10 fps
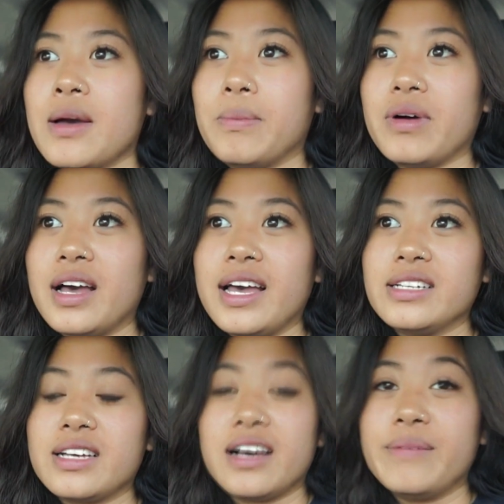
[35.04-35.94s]

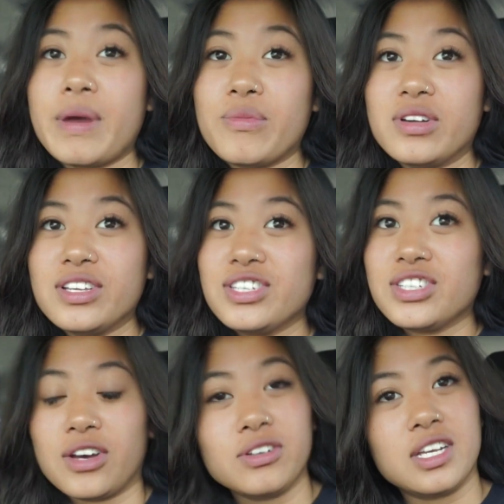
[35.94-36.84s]
But um, I'm really
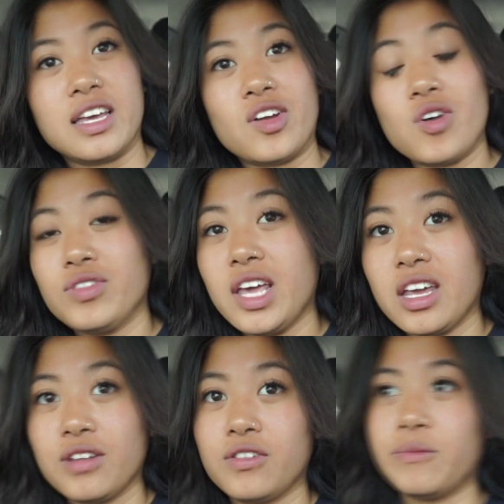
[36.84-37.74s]
stoked and hopefully I
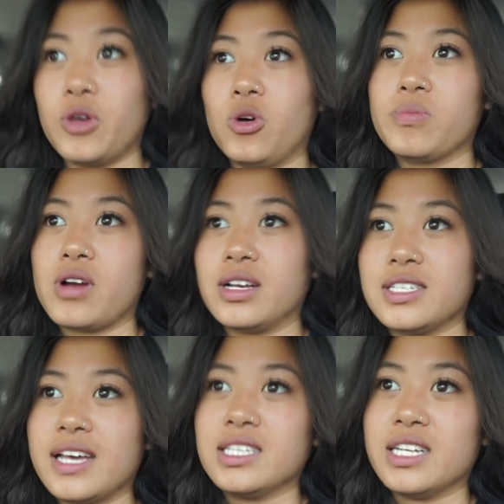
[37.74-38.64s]
can film the whole
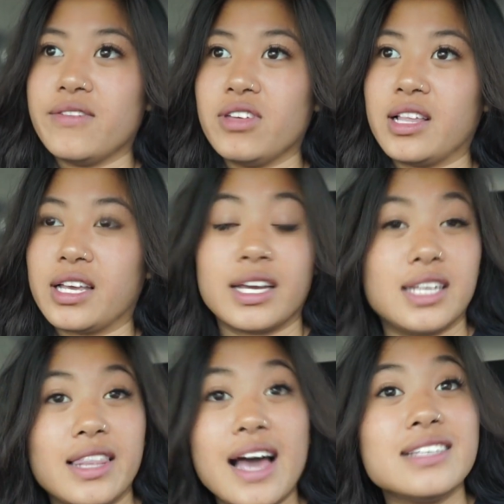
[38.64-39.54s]
process and everything like I
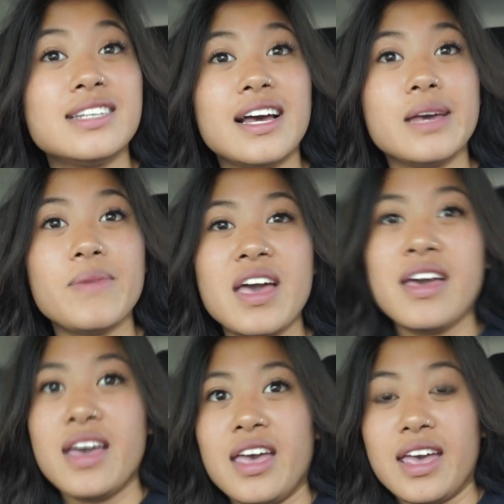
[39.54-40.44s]
did last time.
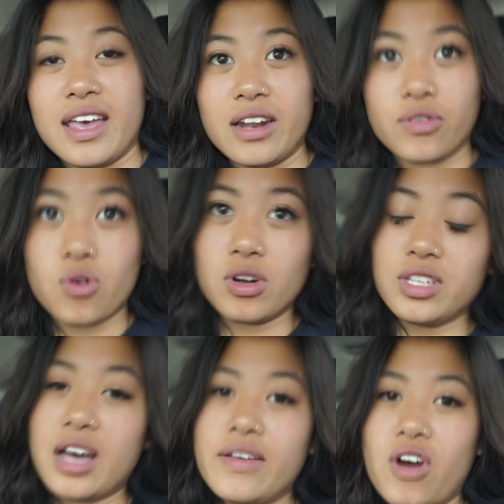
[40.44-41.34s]
And of course
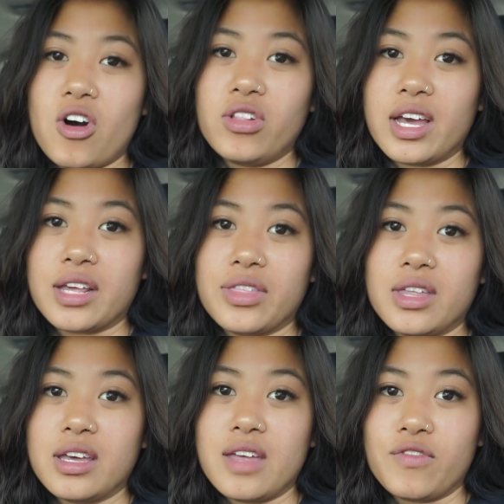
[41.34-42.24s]
I'll have all like
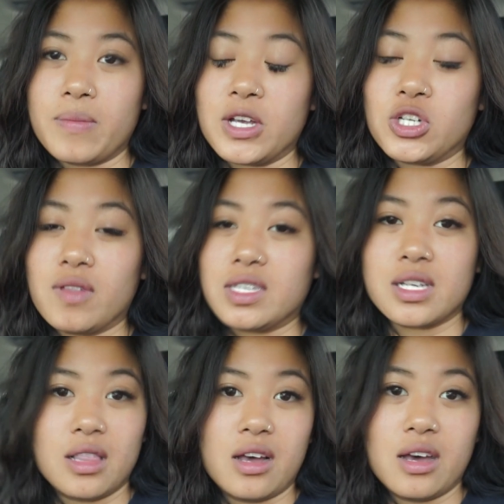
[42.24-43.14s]
the information of the
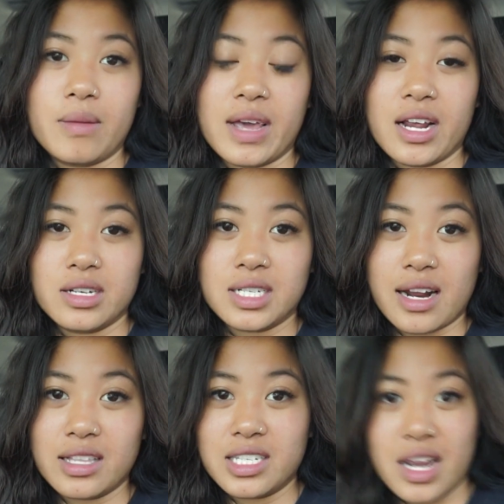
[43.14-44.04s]
salon, my
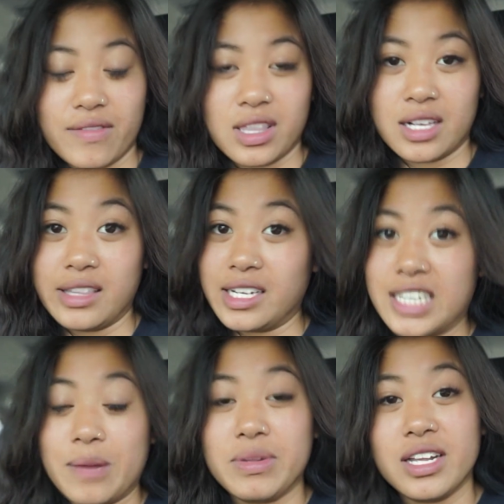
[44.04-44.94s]
hairstylist and everything
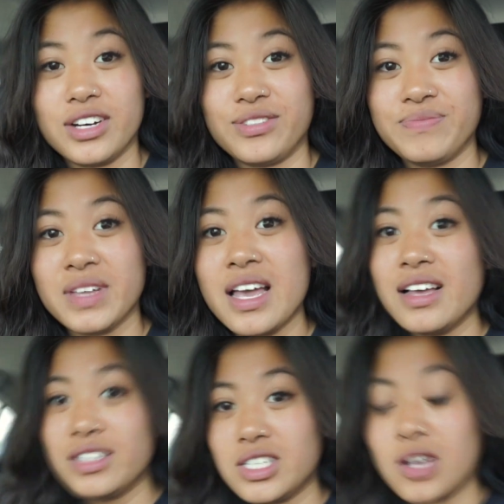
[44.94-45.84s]
linked down below.
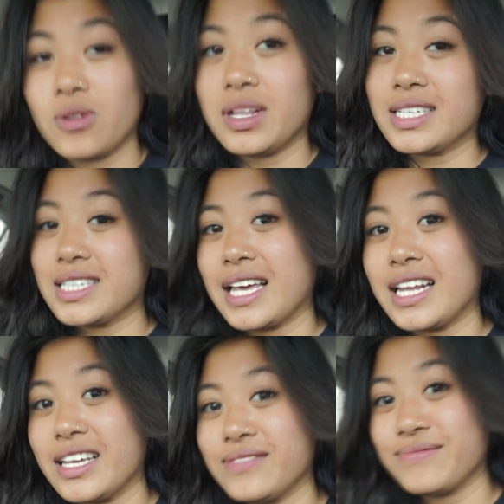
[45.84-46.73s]
So let's get
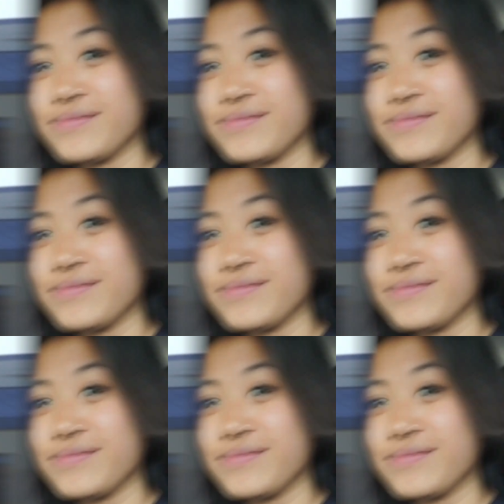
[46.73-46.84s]
it.